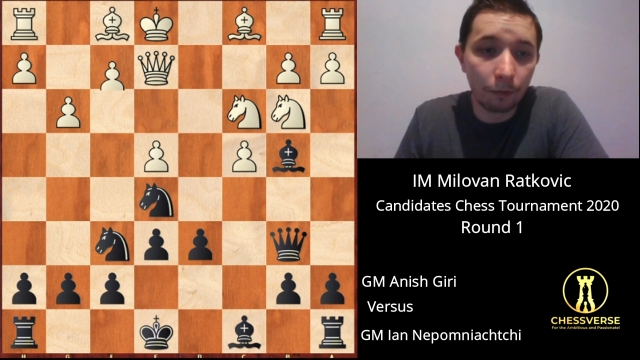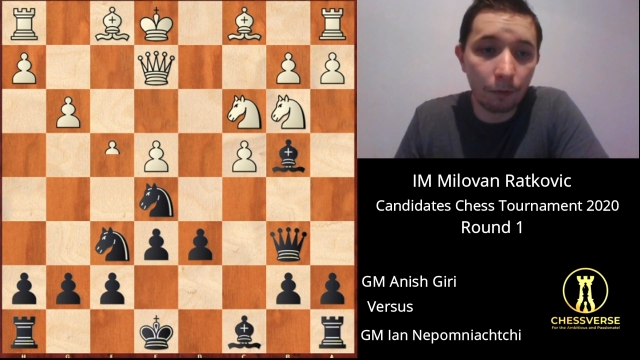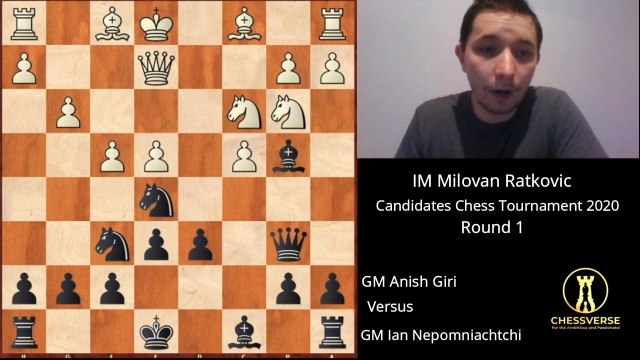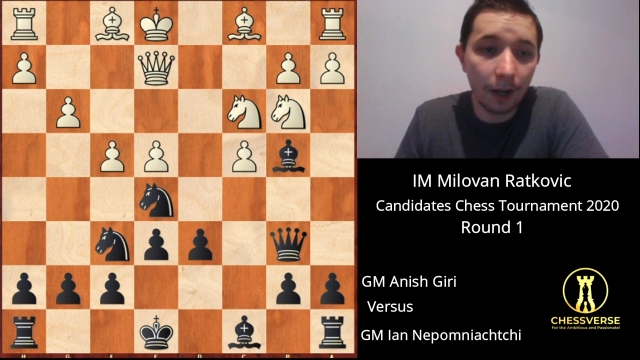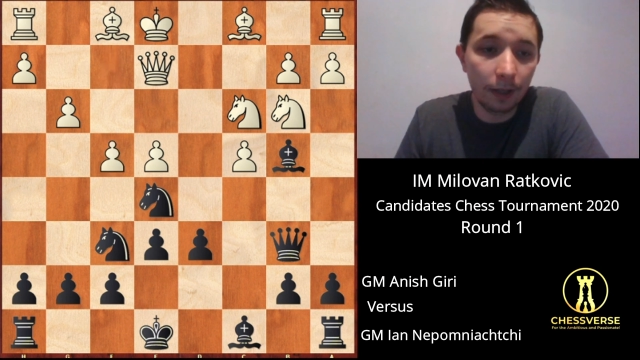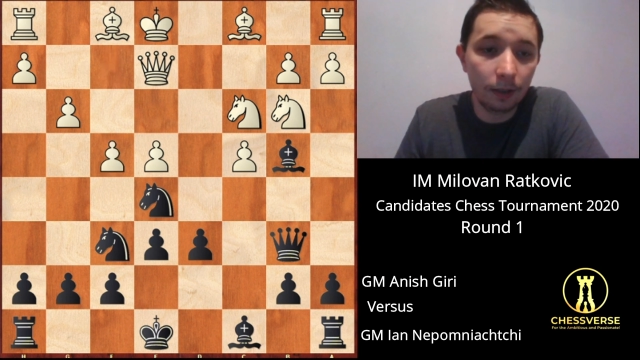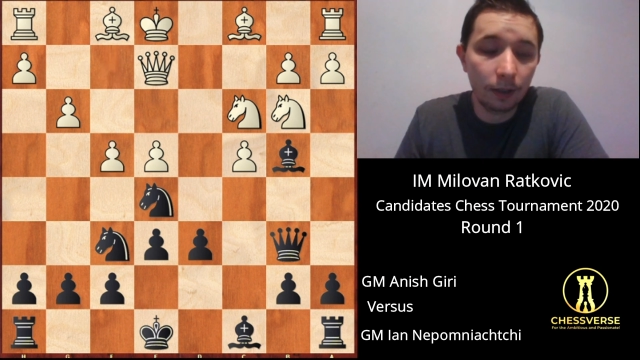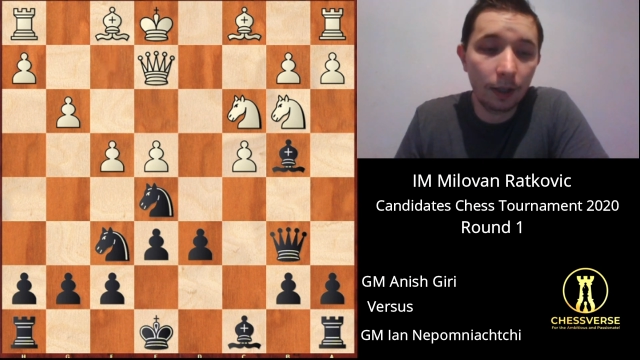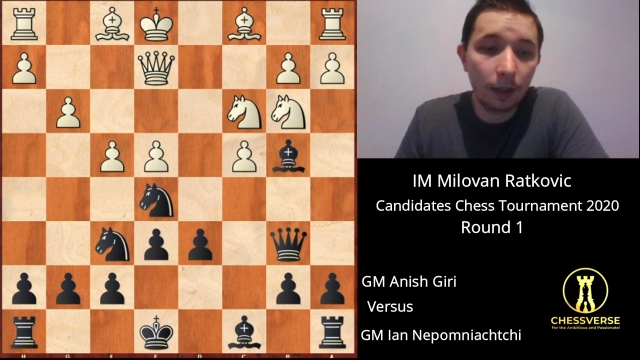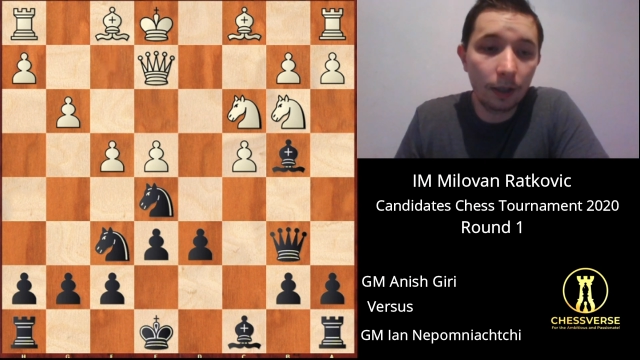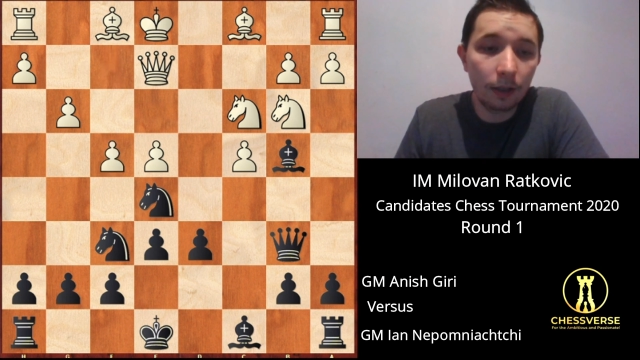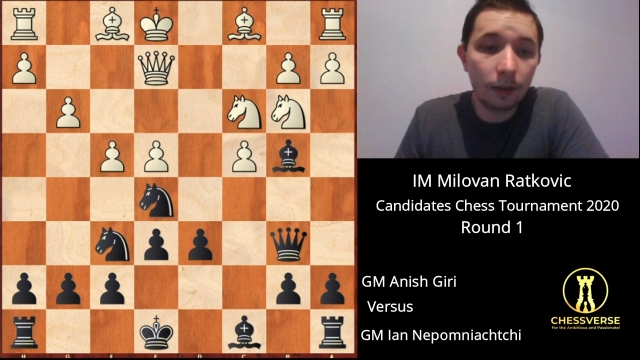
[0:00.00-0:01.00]
white,
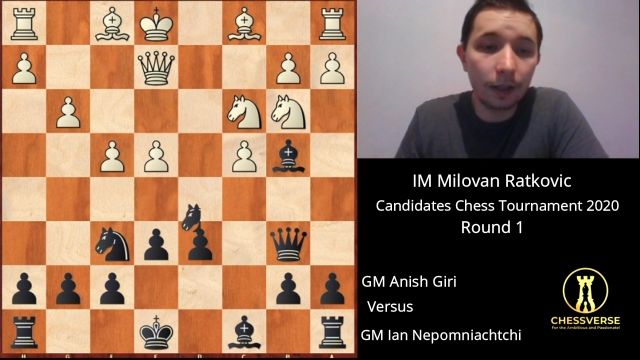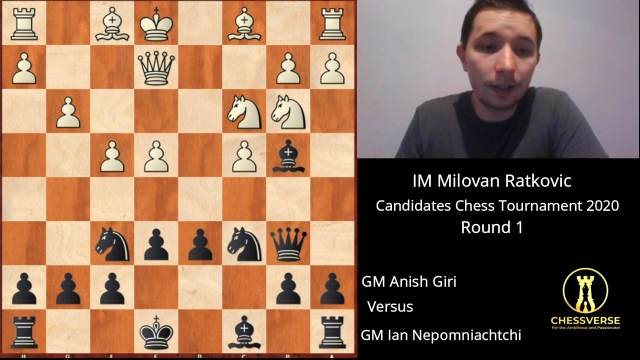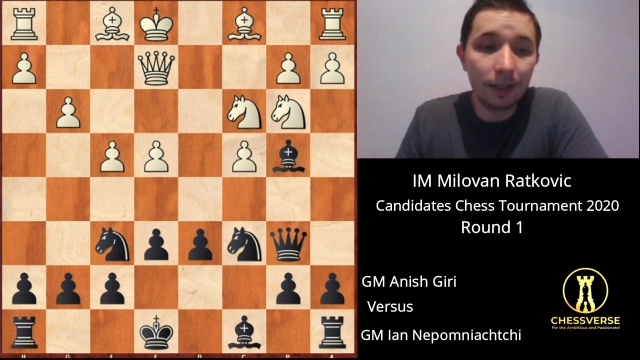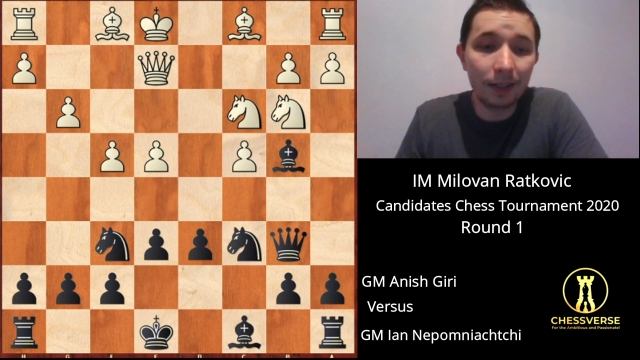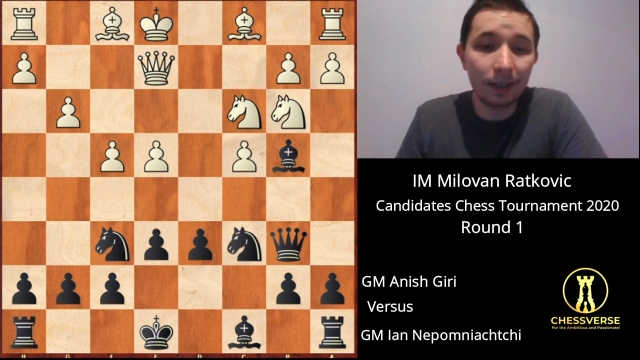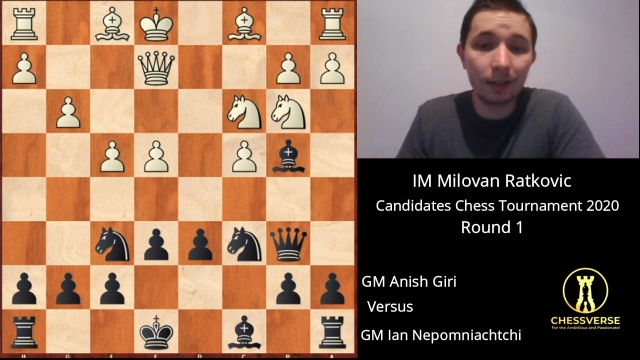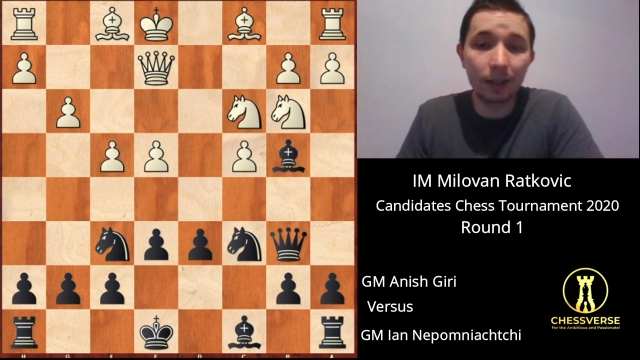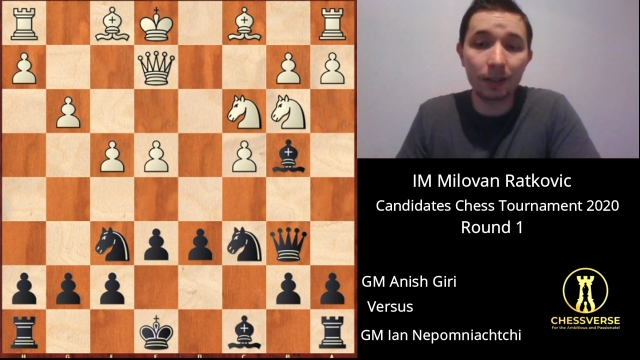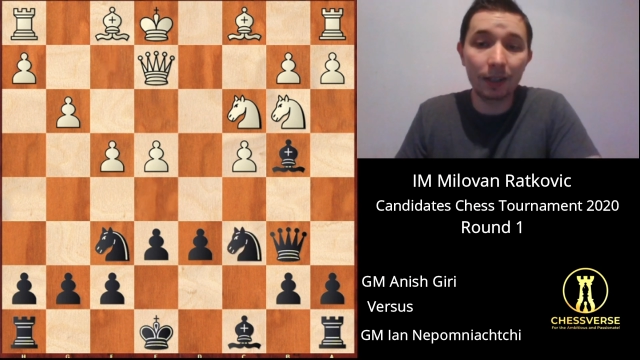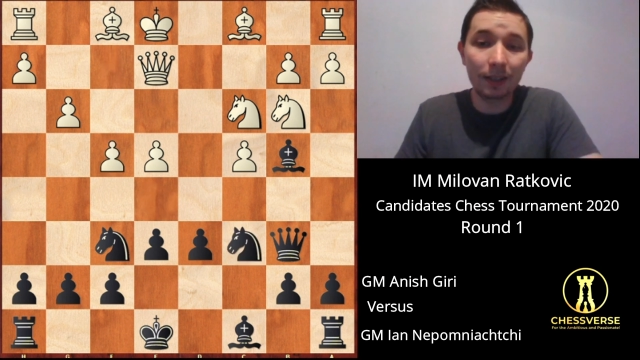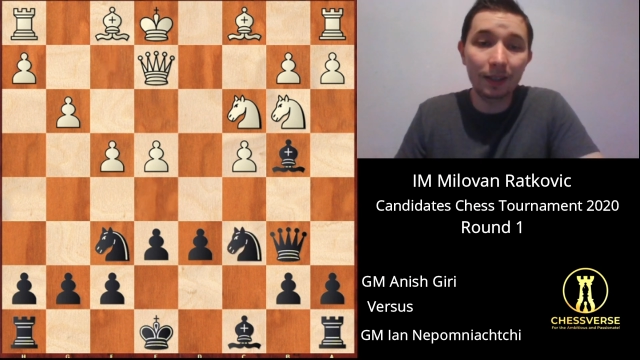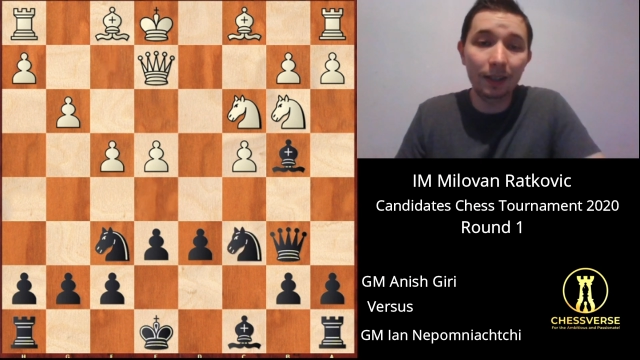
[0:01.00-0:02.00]
knight
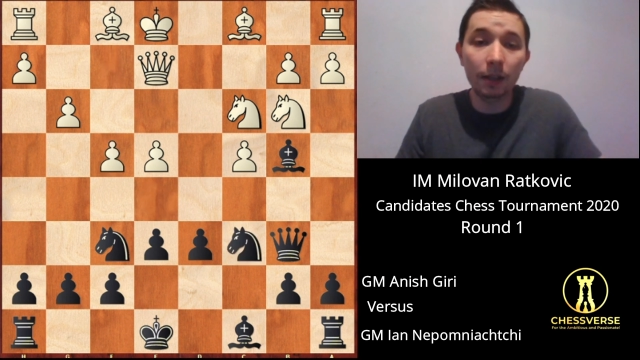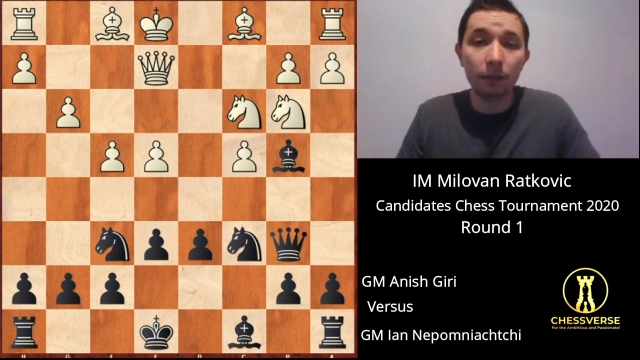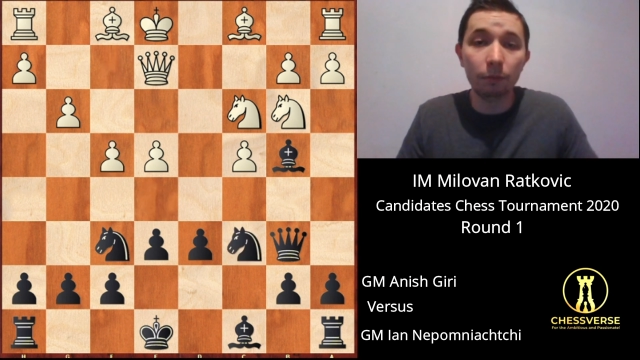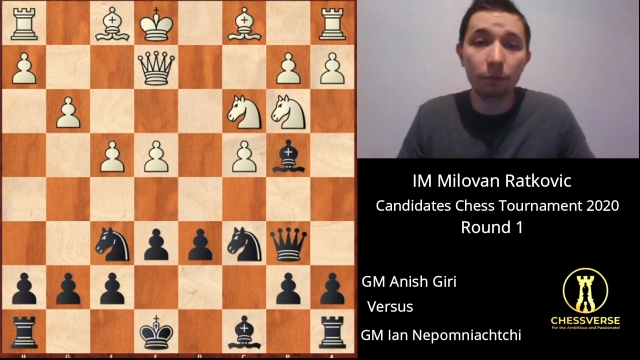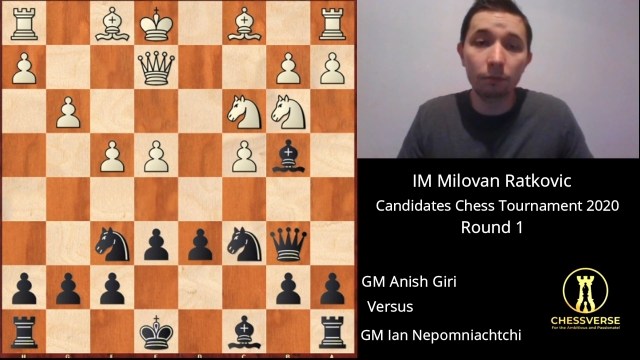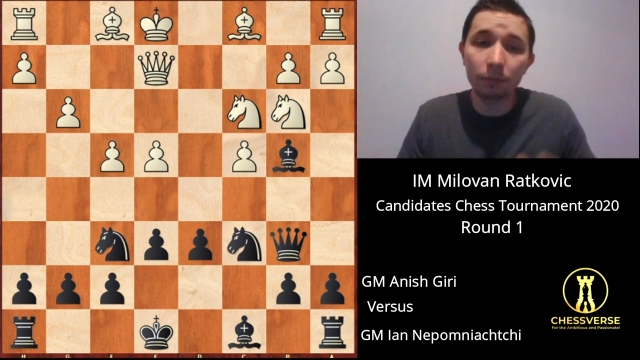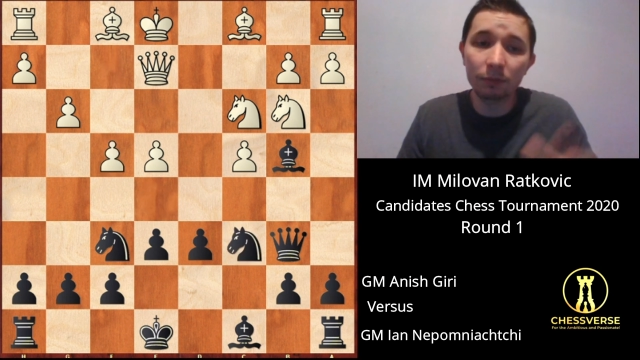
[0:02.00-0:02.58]
c6, and again,